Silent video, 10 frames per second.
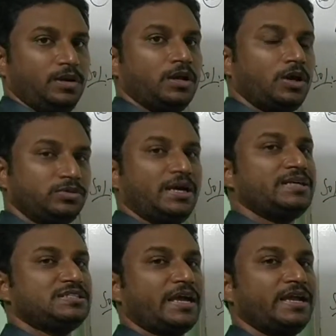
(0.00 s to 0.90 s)
Now that
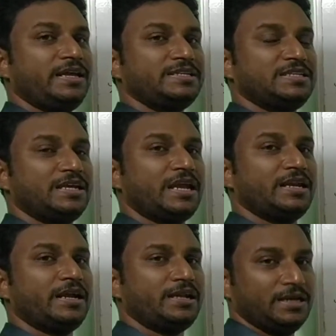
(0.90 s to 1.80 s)
side is inclined
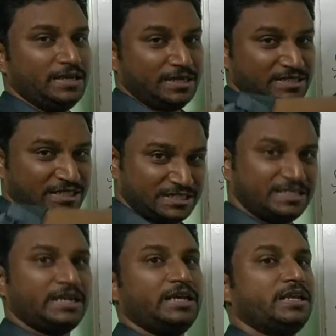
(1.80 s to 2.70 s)
at
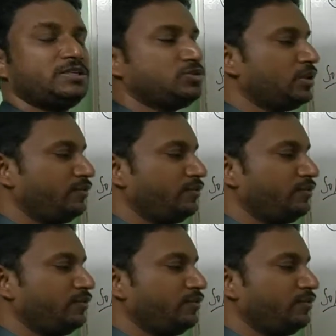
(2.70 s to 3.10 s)
60 degrees to the